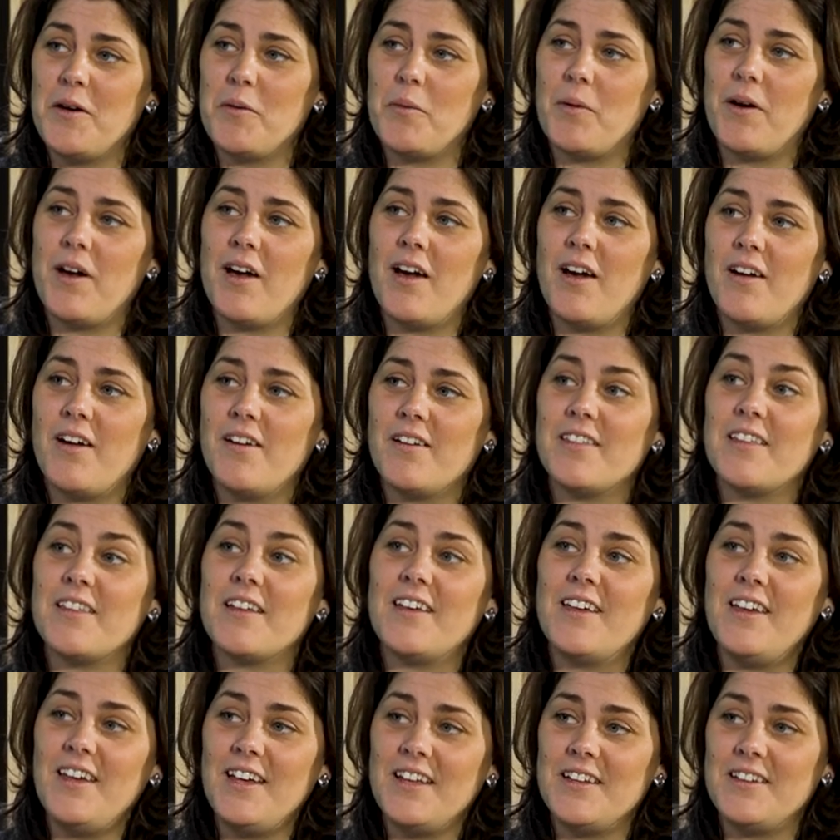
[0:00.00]
Where the
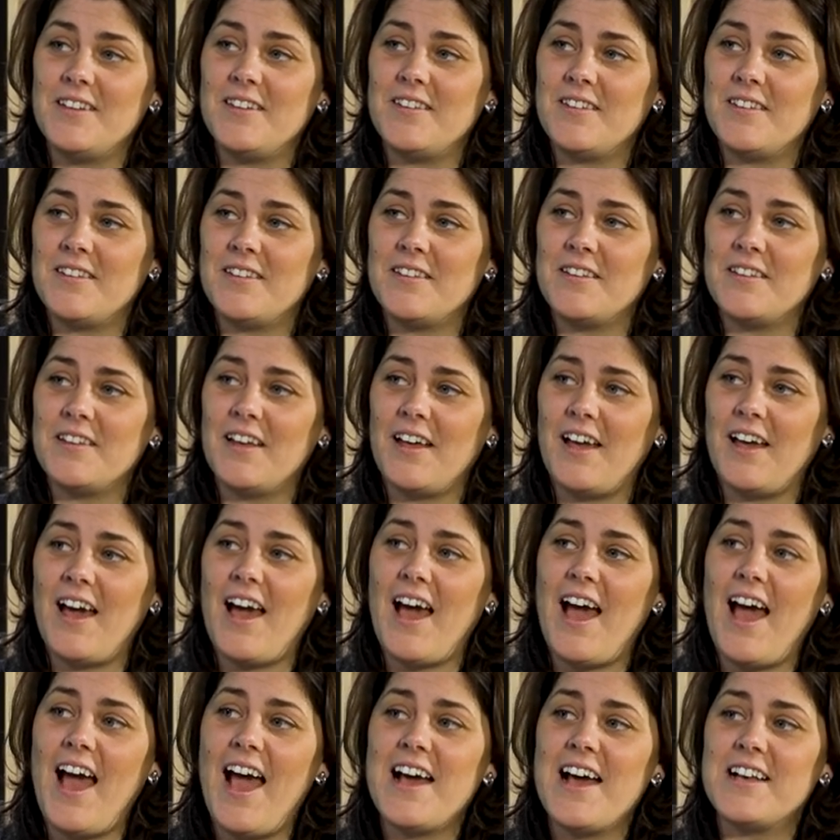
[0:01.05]
kids uh,
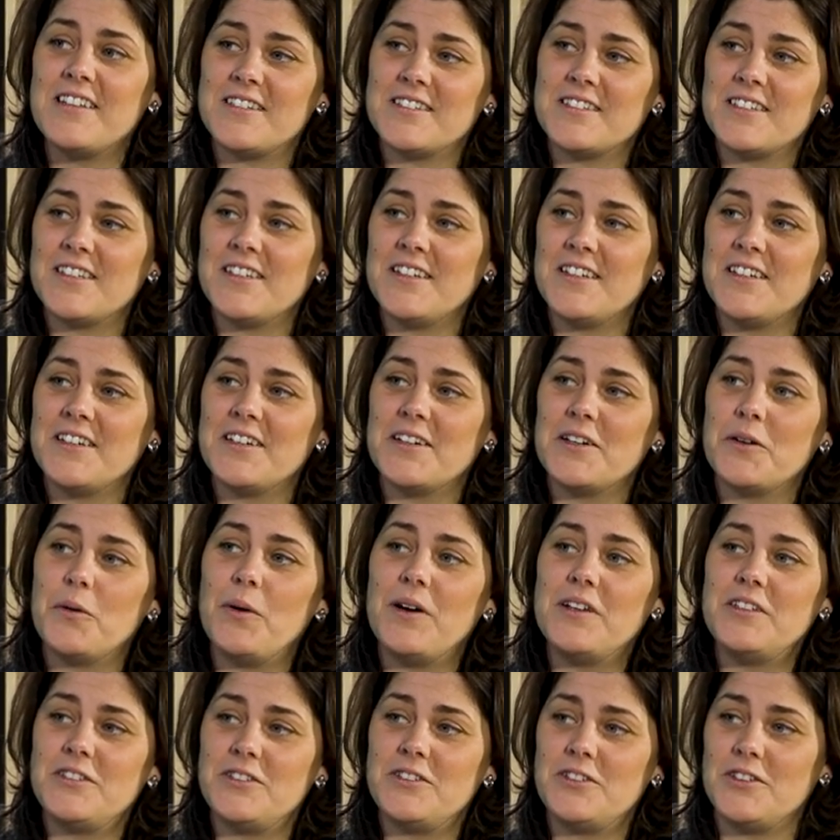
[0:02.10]
ask
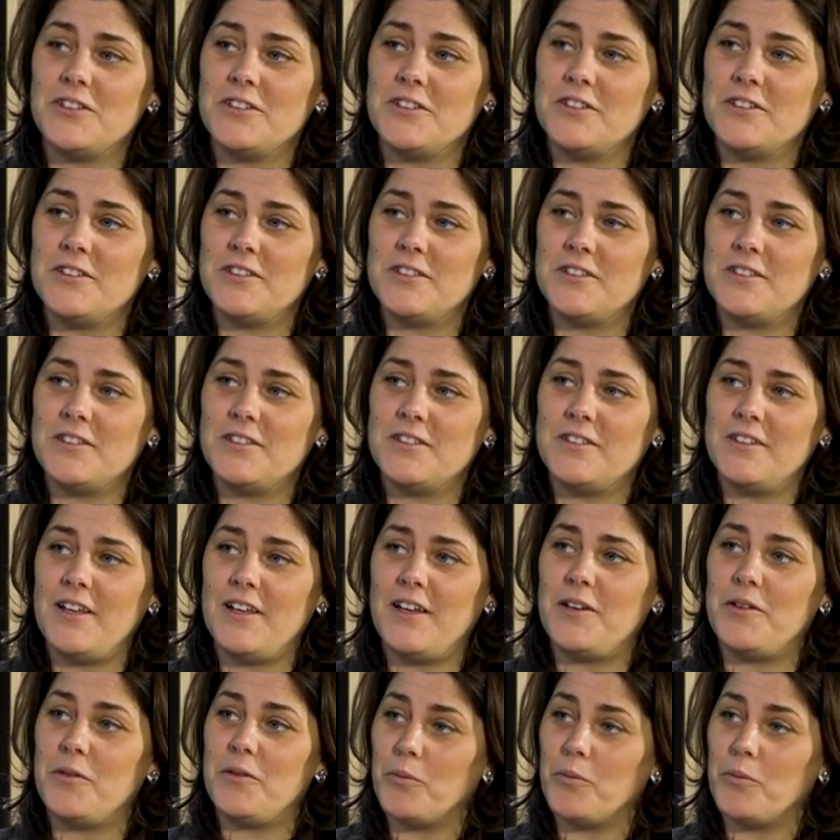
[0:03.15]
questions that